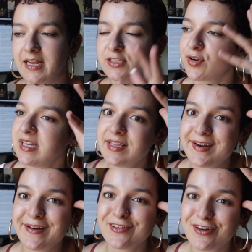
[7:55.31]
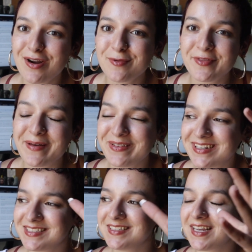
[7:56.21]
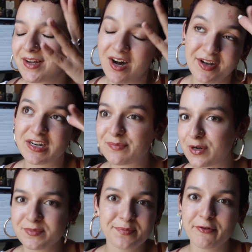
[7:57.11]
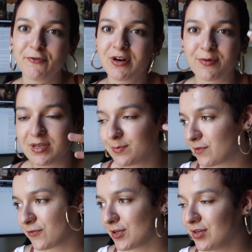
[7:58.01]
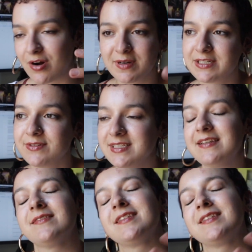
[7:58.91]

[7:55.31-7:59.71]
It's crazy that I never thought about that, because it's like, oh, your moment before you go into a scene.